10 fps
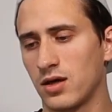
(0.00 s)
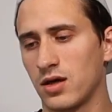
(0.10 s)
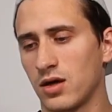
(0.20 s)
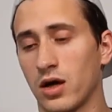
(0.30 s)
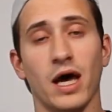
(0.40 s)

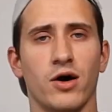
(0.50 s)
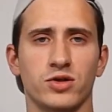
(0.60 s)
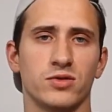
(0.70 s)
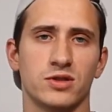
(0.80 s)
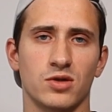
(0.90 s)
on how
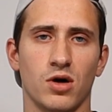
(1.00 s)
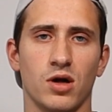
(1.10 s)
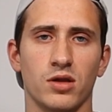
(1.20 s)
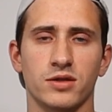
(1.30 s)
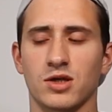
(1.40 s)
to
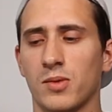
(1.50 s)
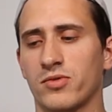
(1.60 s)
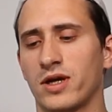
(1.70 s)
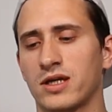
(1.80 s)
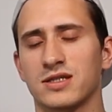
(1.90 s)
install this
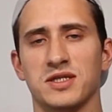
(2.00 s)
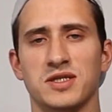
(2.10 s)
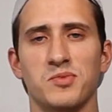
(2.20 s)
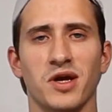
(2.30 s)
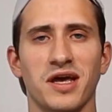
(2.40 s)
operating
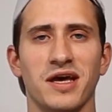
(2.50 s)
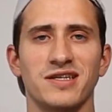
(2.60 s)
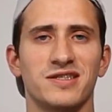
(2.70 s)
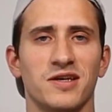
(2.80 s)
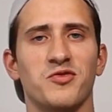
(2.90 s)
system in
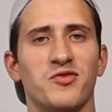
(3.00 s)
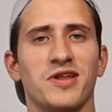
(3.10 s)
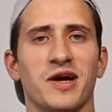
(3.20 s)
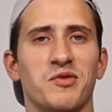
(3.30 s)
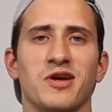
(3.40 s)
case you
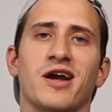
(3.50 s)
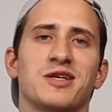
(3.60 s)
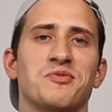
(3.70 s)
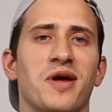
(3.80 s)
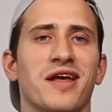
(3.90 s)
feel like we're not
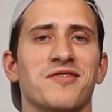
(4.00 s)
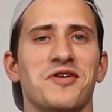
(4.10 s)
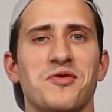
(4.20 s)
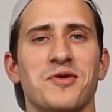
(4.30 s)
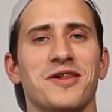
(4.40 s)
explaining it
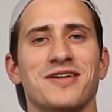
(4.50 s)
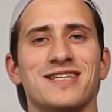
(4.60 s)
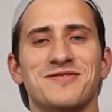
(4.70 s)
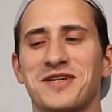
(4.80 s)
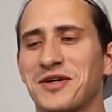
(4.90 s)
very well on
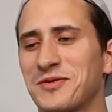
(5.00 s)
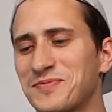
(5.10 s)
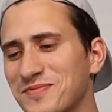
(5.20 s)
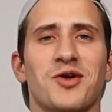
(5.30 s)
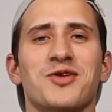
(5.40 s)
this video.
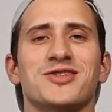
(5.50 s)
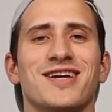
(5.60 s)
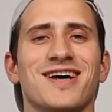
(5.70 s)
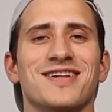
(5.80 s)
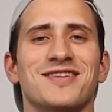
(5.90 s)
Coco
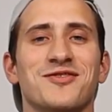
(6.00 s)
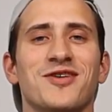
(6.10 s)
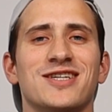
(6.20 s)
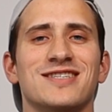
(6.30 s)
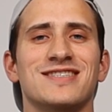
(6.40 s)
Chanel, the
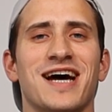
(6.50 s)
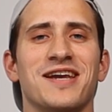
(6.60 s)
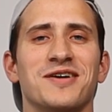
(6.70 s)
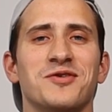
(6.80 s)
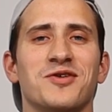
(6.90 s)
French
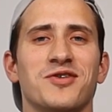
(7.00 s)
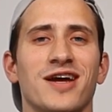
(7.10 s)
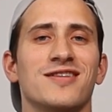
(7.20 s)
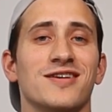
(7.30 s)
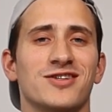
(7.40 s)
designer who
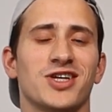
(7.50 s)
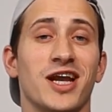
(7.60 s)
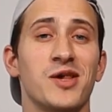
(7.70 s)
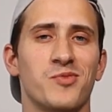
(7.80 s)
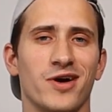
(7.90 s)
created the
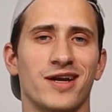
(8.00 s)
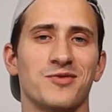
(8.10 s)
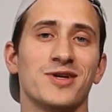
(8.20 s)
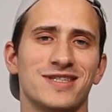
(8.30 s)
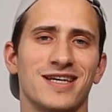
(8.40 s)
Chanel
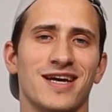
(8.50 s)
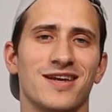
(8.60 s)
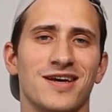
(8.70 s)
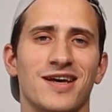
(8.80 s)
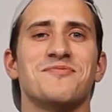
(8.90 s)
brand, once
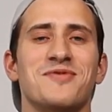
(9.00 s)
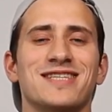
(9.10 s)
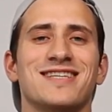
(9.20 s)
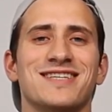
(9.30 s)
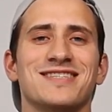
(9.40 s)
said, "The
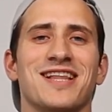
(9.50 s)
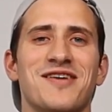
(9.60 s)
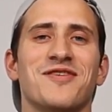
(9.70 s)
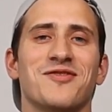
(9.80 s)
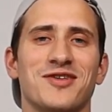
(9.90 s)
best things in
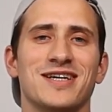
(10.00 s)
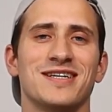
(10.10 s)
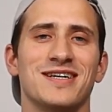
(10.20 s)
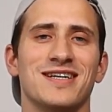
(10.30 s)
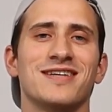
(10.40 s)
life are
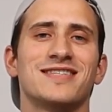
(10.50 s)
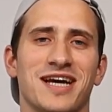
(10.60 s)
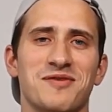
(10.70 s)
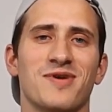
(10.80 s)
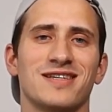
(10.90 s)
free, and the
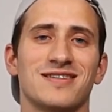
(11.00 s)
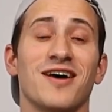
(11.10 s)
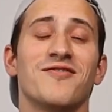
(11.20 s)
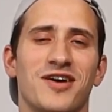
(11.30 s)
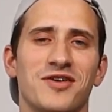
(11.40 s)
second best
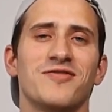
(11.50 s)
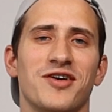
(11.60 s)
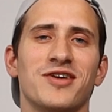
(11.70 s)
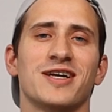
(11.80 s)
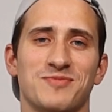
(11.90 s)
are very,
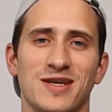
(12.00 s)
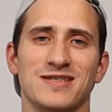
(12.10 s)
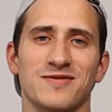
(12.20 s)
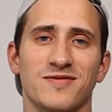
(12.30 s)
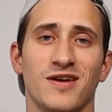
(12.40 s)
very
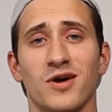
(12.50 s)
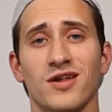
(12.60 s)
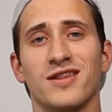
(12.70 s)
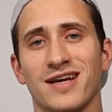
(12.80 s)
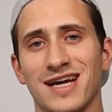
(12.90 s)
expensive."
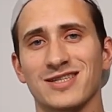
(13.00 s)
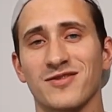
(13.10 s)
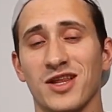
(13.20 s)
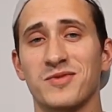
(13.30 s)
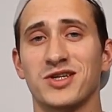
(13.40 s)
Well, in the case
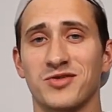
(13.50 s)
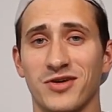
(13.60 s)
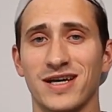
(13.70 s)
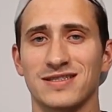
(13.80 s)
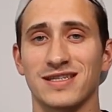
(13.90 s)
of Elementary
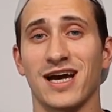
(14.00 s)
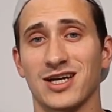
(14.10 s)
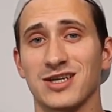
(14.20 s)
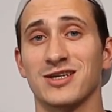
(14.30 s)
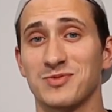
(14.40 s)
OS, actually